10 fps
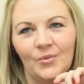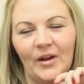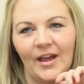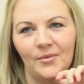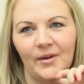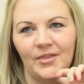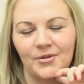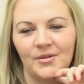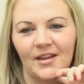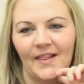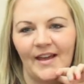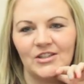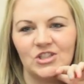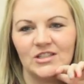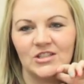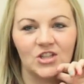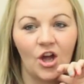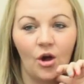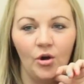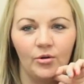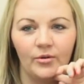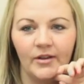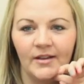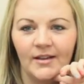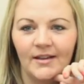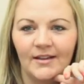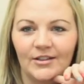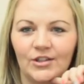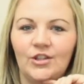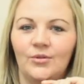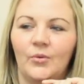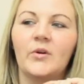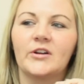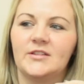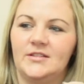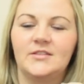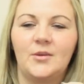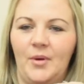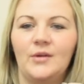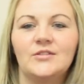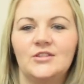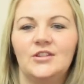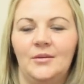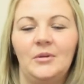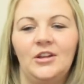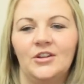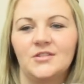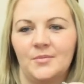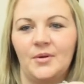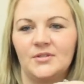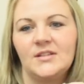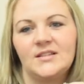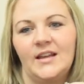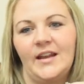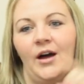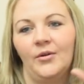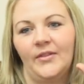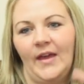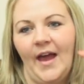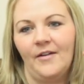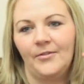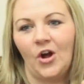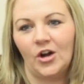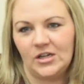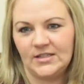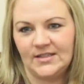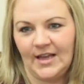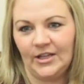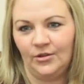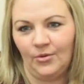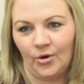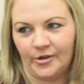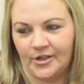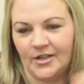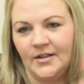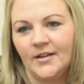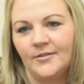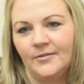when I went through the elections code, you're supposed to send out, they have cards that you order.